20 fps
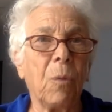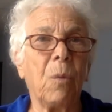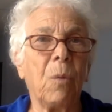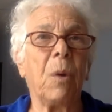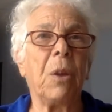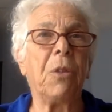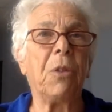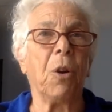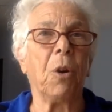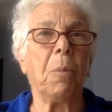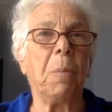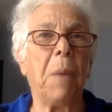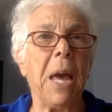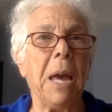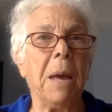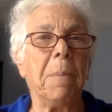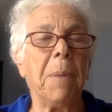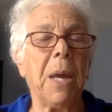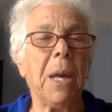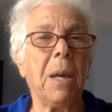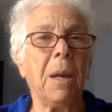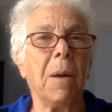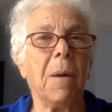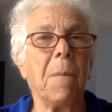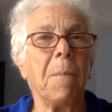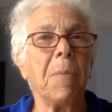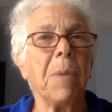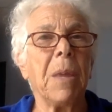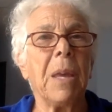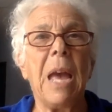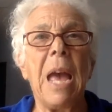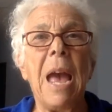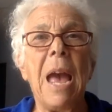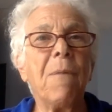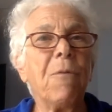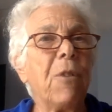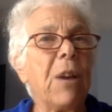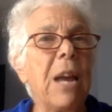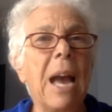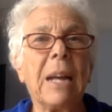with her baby.
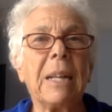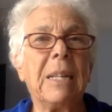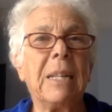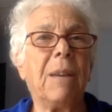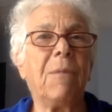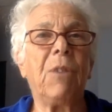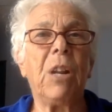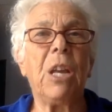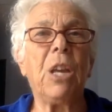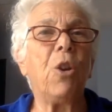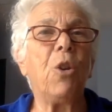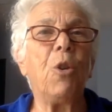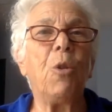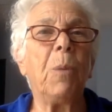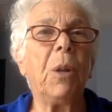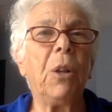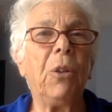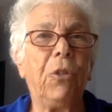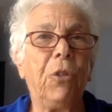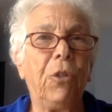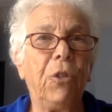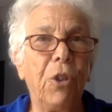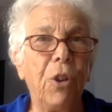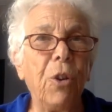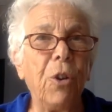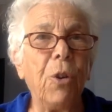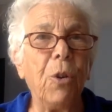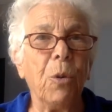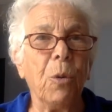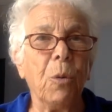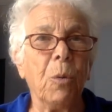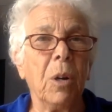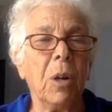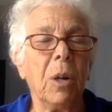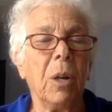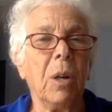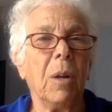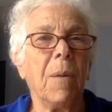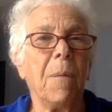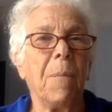Every activity humans do
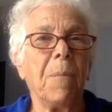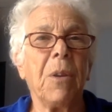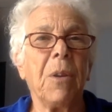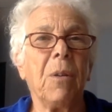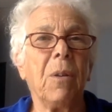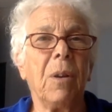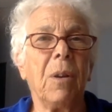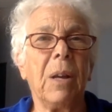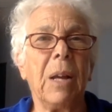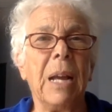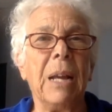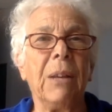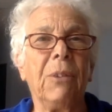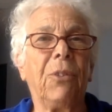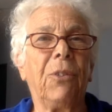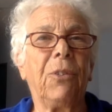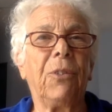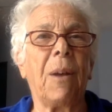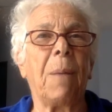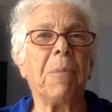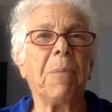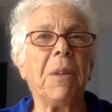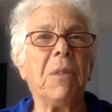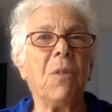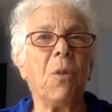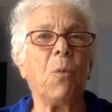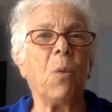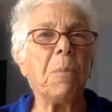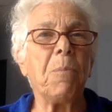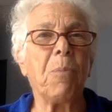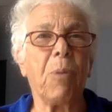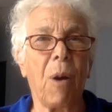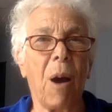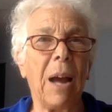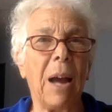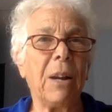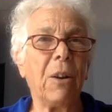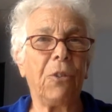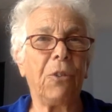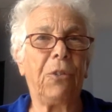is something that we
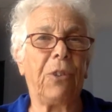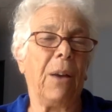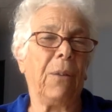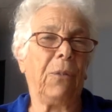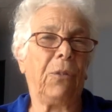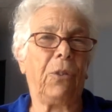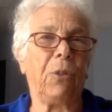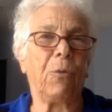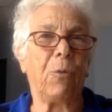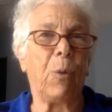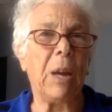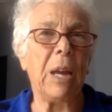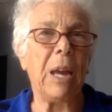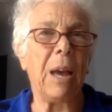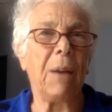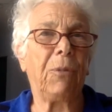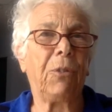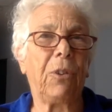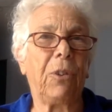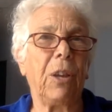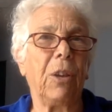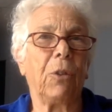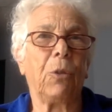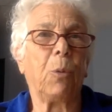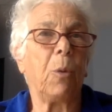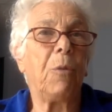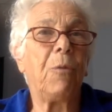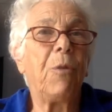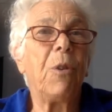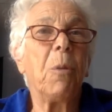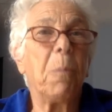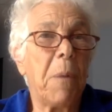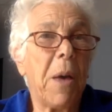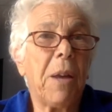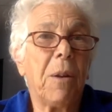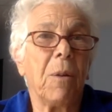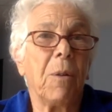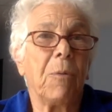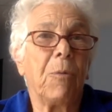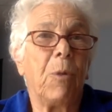pride ourselves if we have skills. We feel
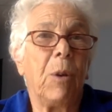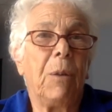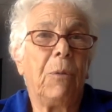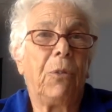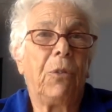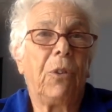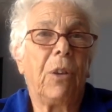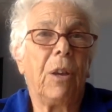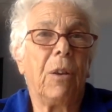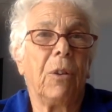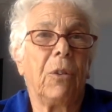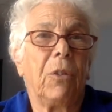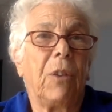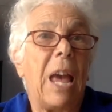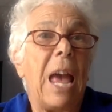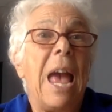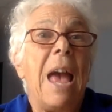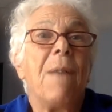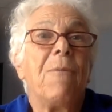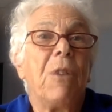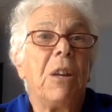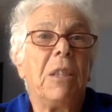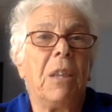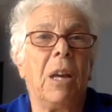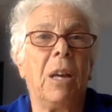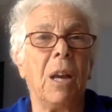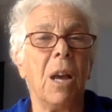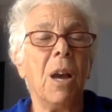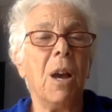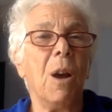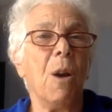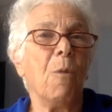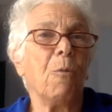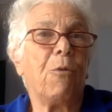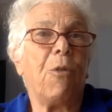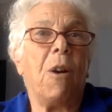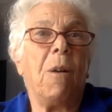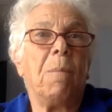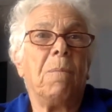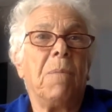better if we have skills. Everything
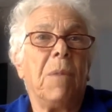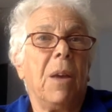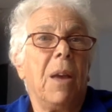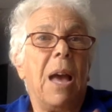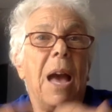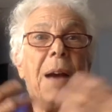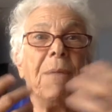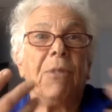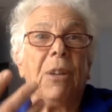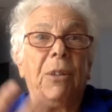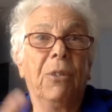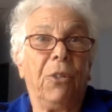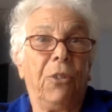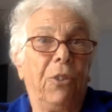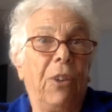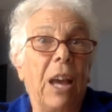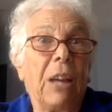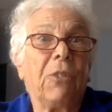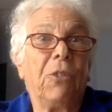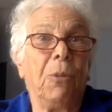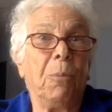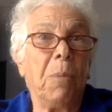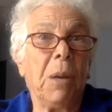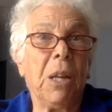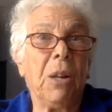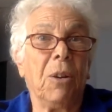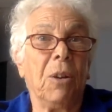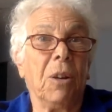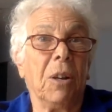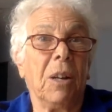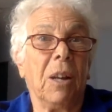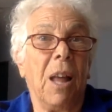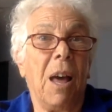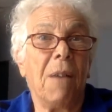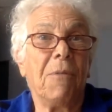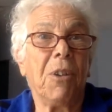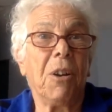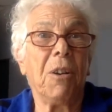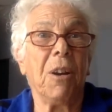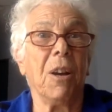from having sex and being a good
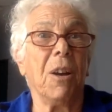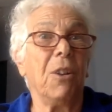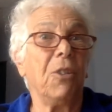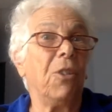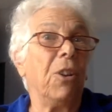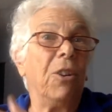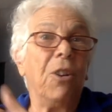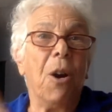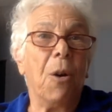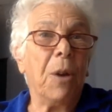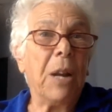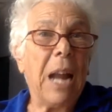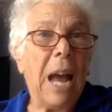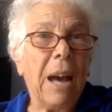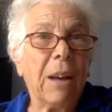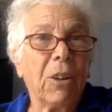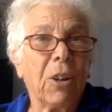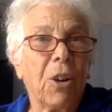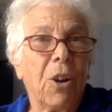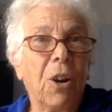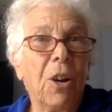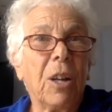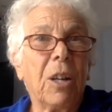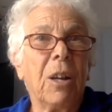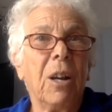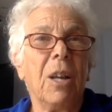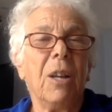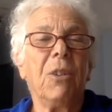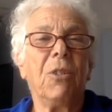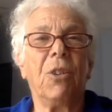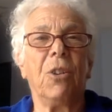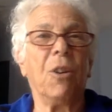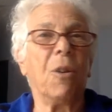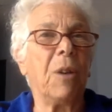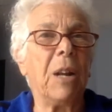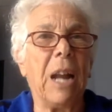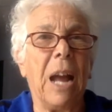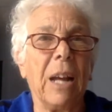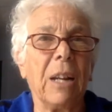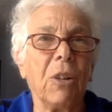lover to knowing how to cook to
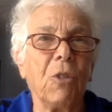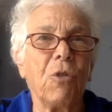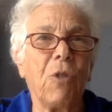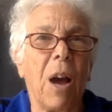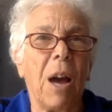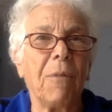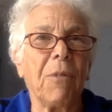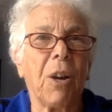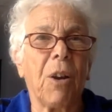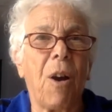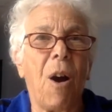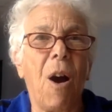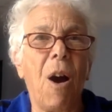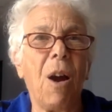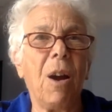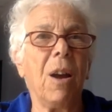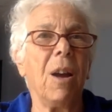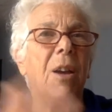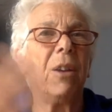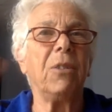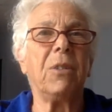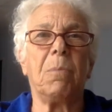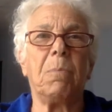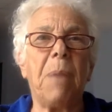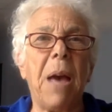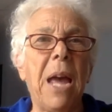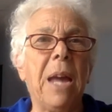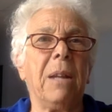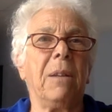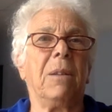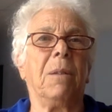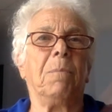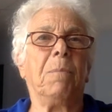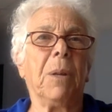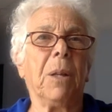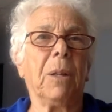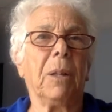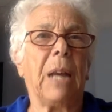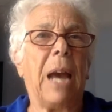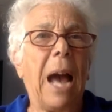knowing how to drive a car to paint to
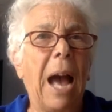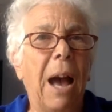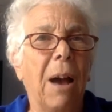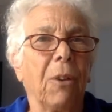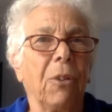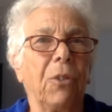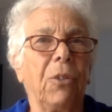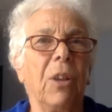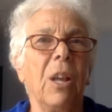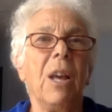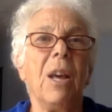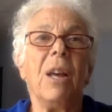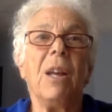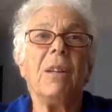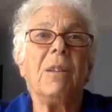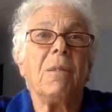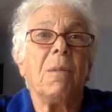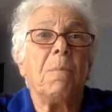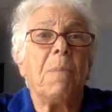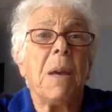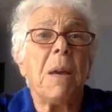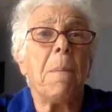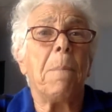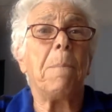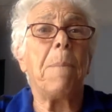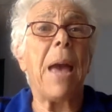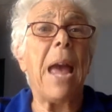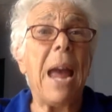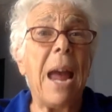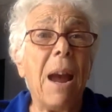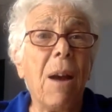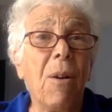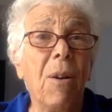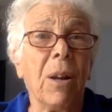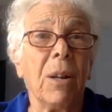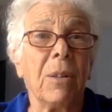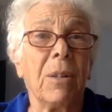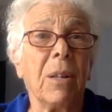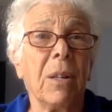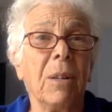build a house to be a
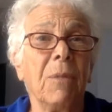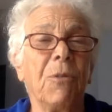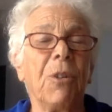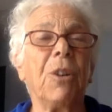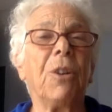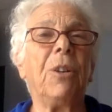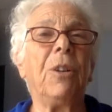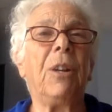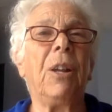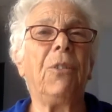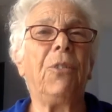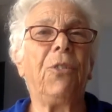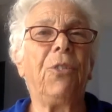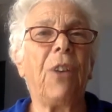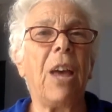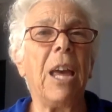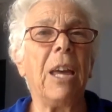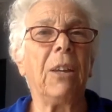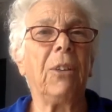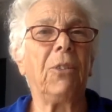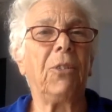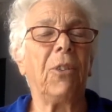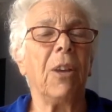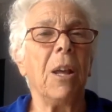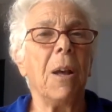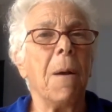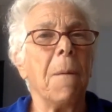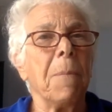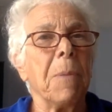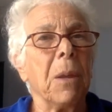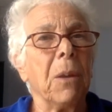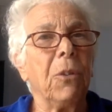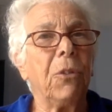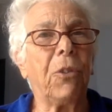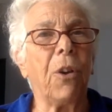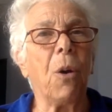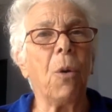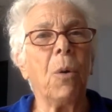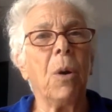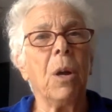parent for goodness sakes.
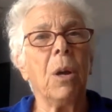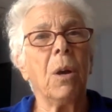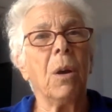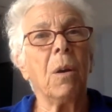So